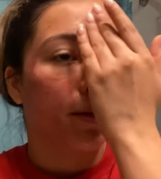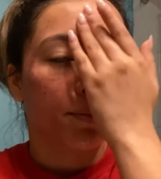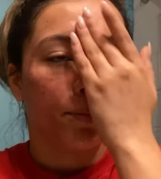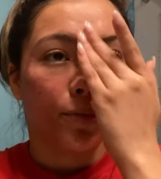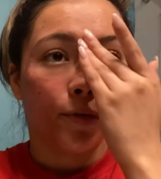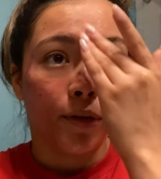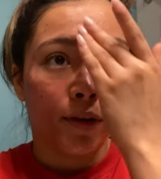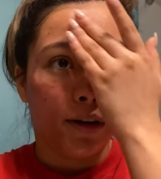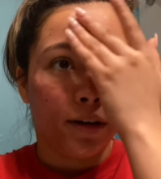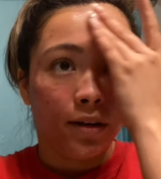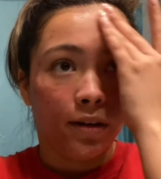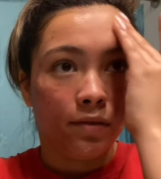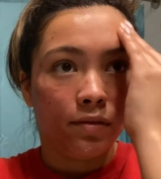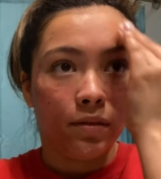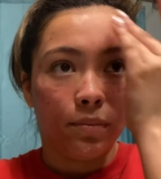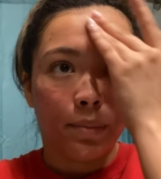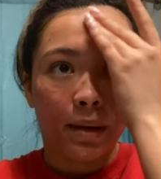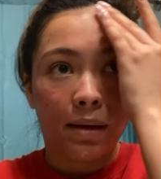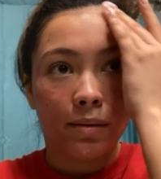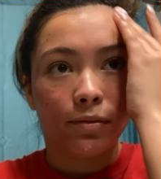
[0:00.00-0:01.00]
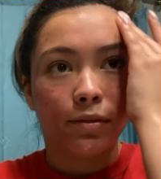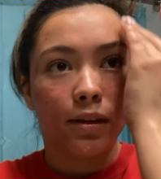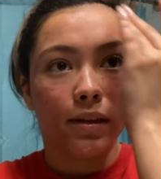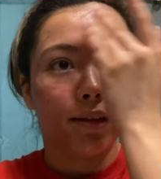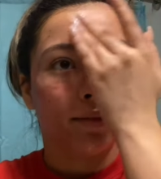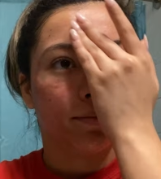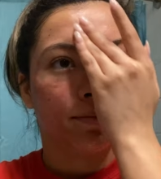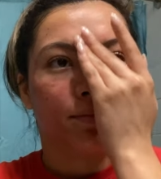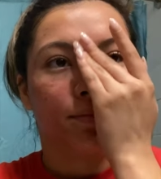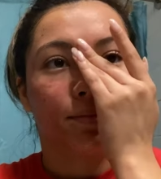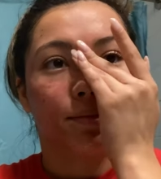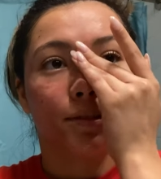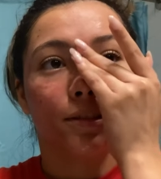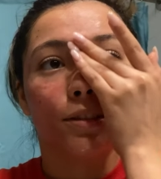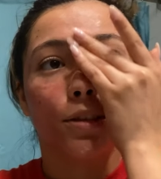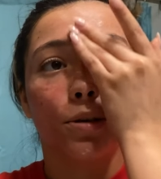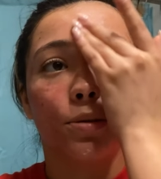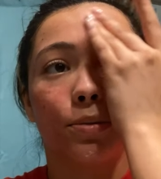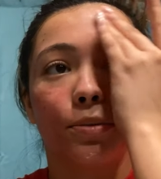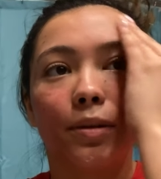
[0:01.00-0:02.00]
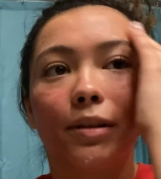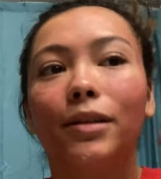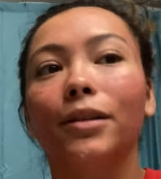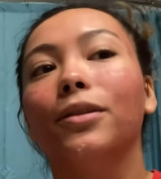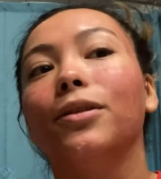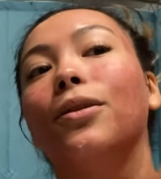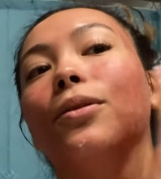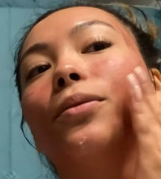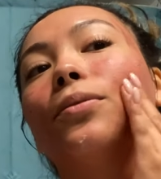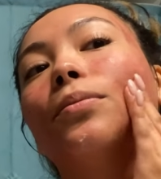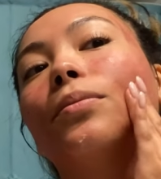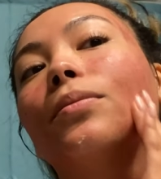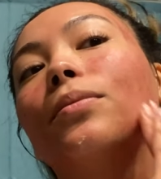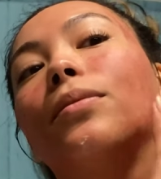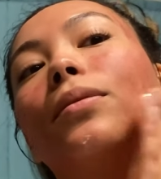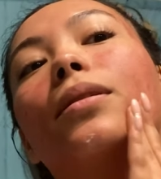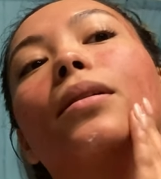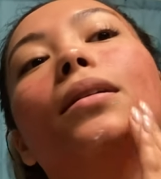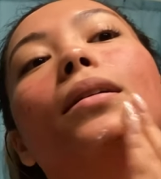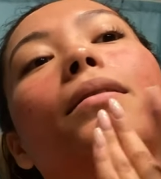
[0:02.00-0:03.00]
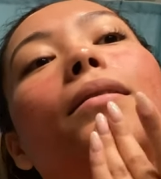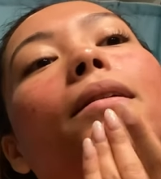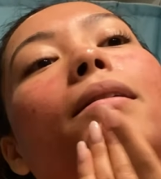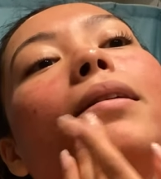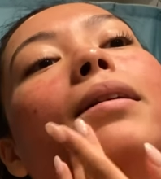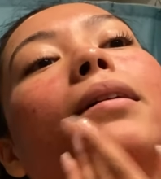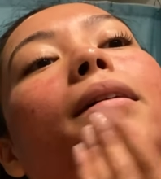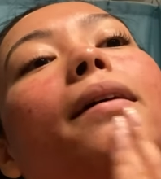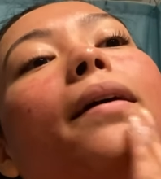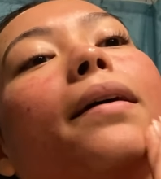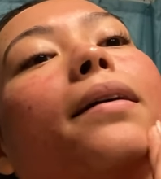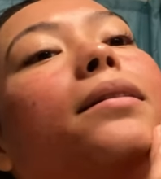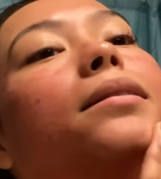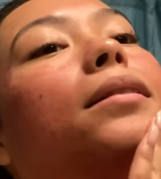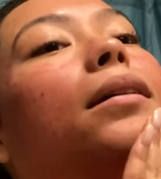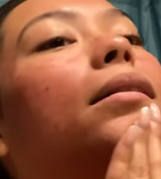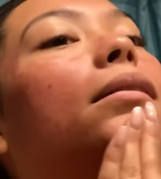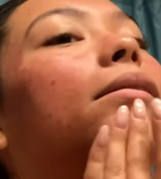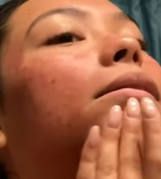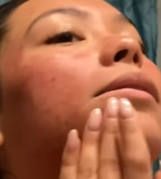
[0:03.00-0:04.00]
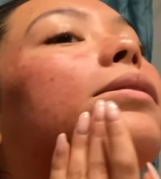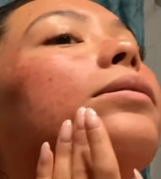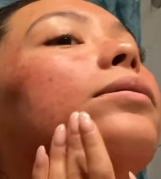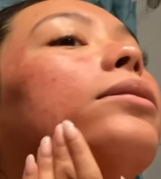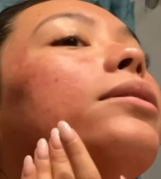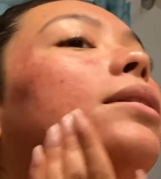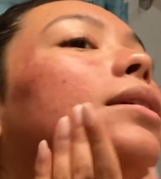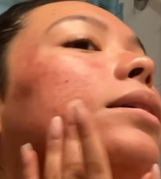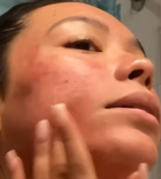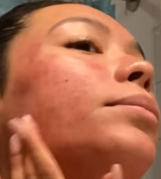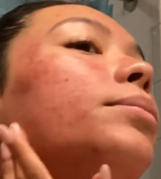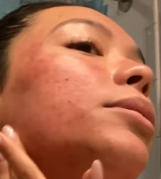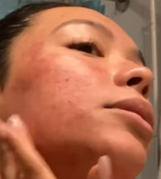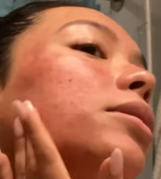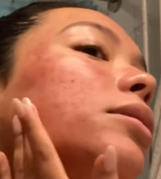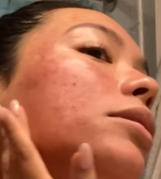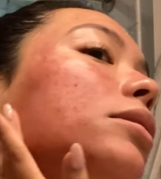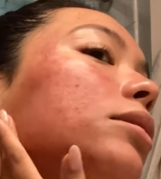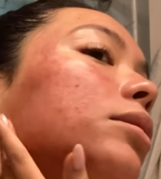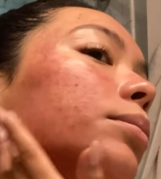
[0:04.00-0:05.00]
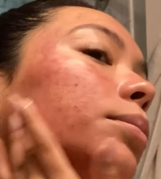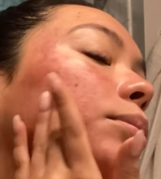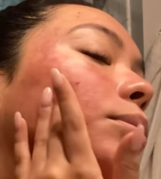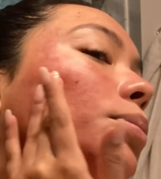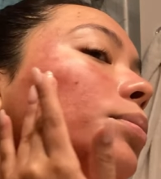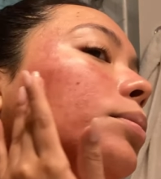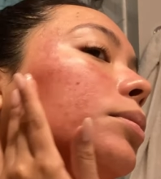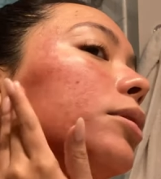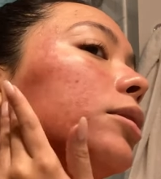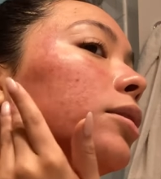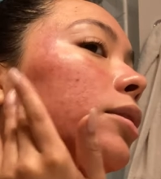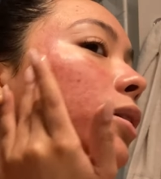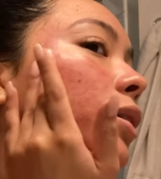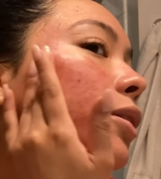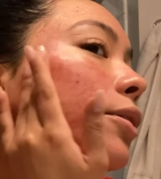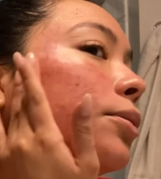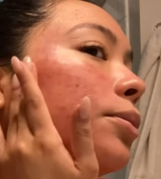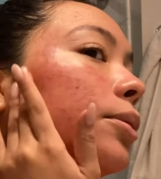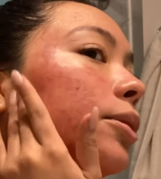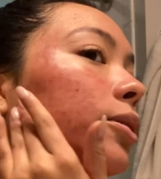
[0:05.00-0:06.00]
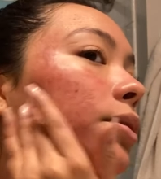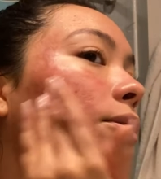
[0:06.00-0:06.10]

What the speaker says: reading off the pamphlet, don't really know exactly what that means, but here we